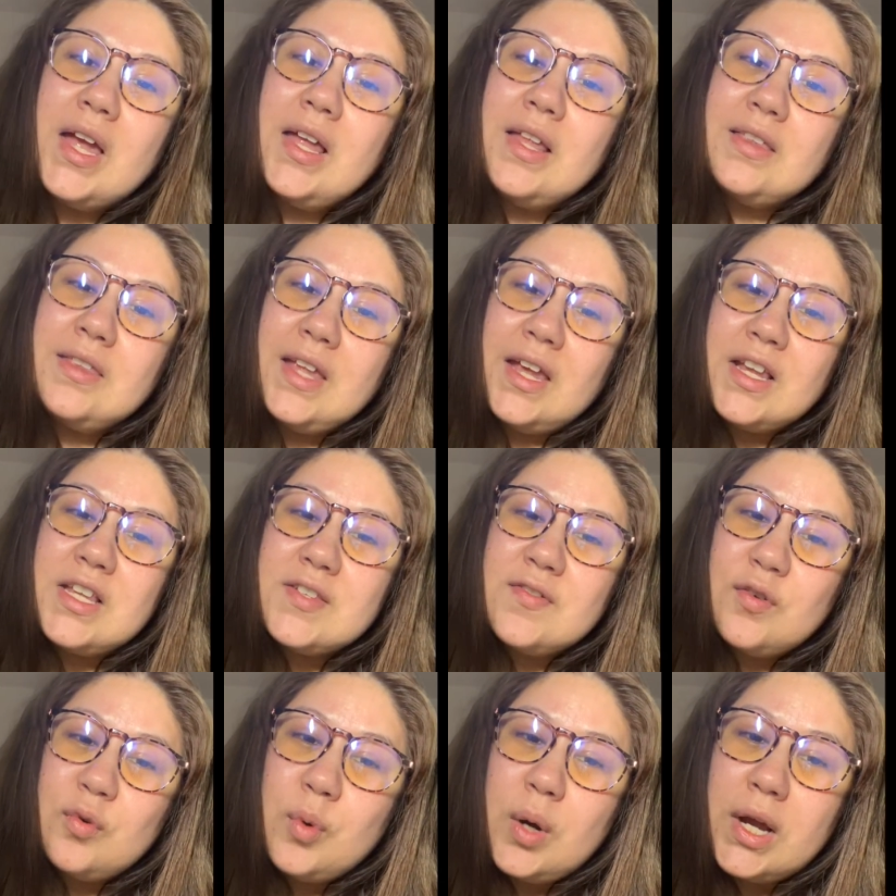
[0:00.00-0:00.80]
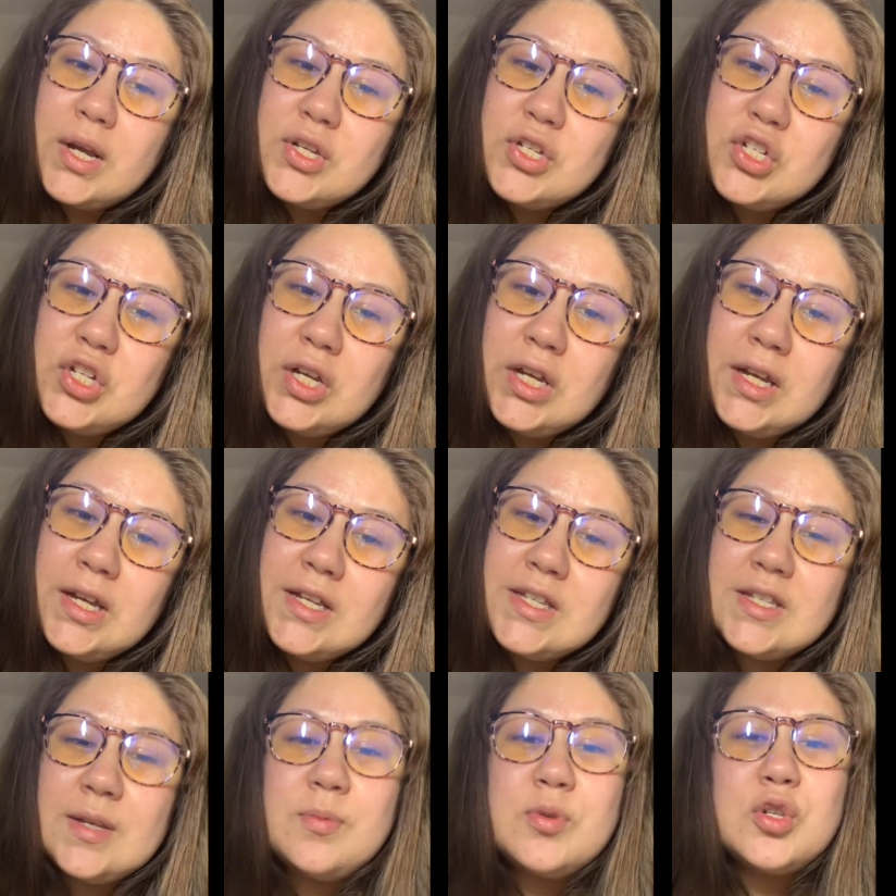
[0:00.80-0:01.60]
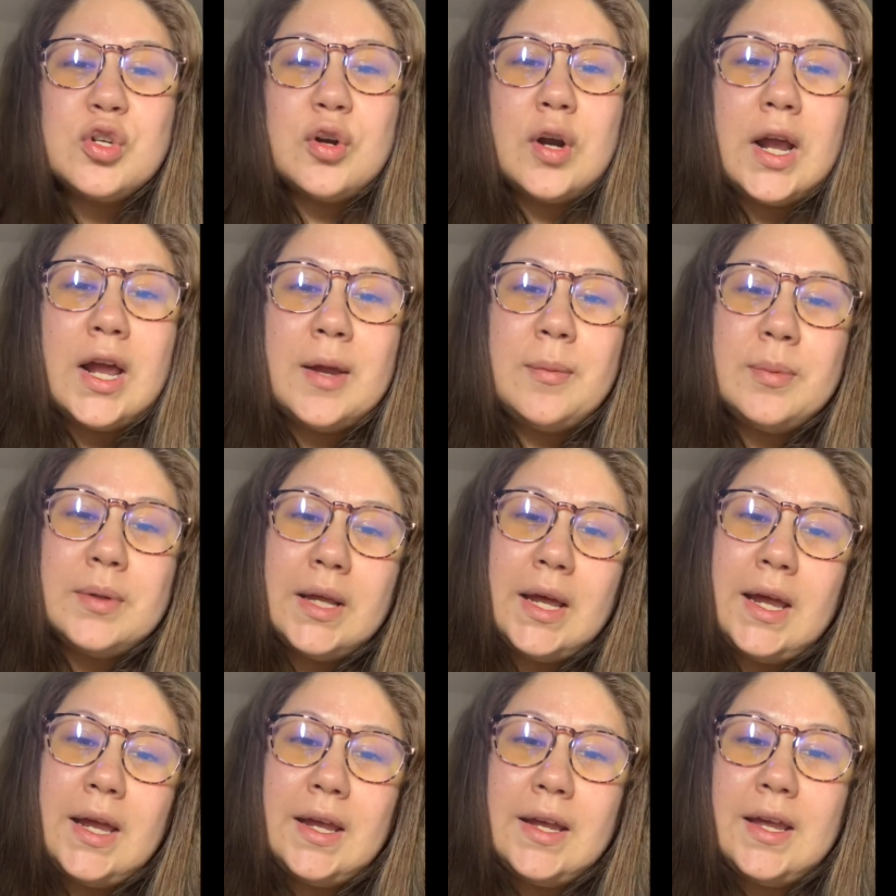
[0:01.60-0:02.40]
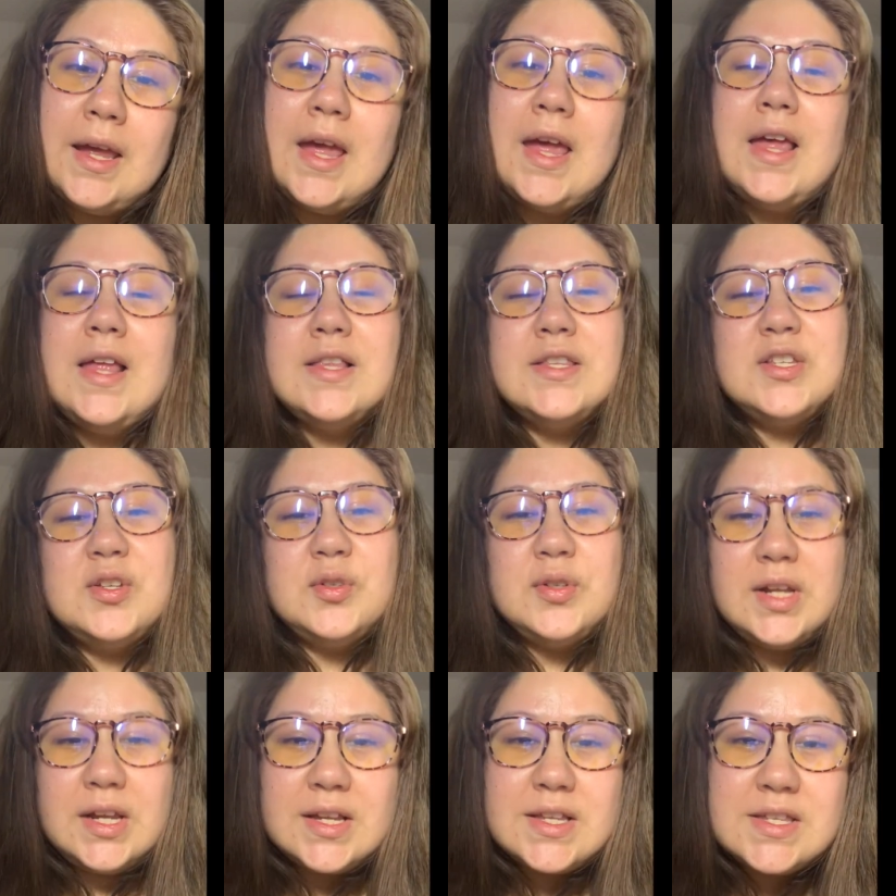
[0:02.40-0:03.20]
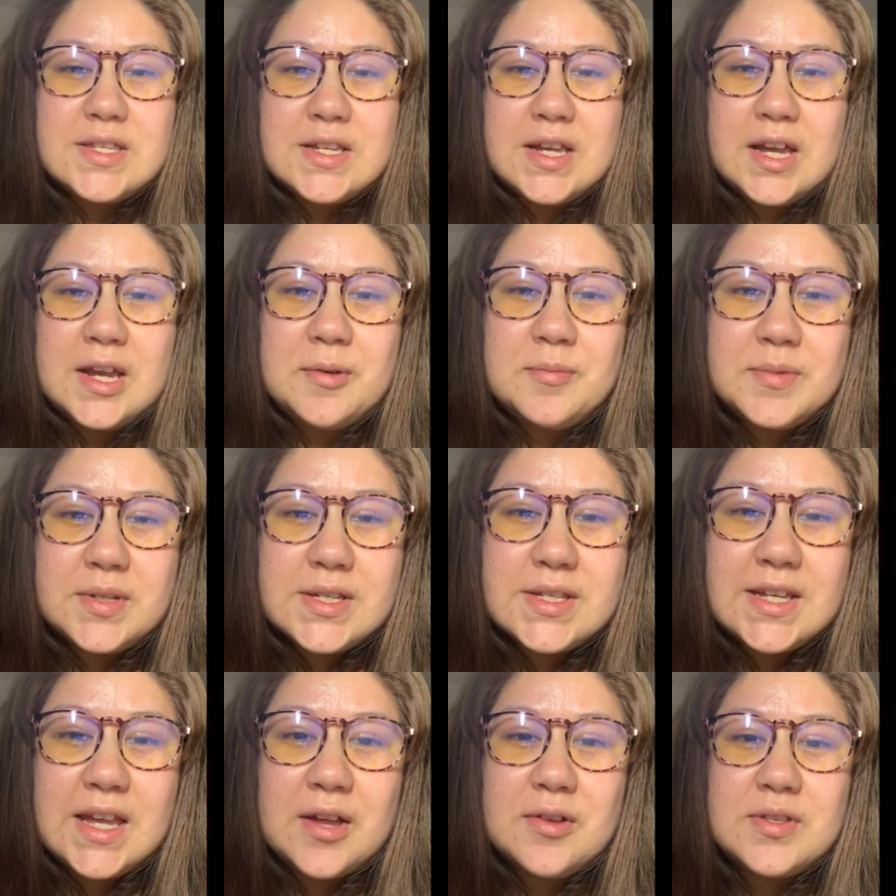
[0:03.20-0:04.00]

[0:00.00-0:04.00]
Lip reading: Thanks for watching. Subscribe, like. Till next time, Discount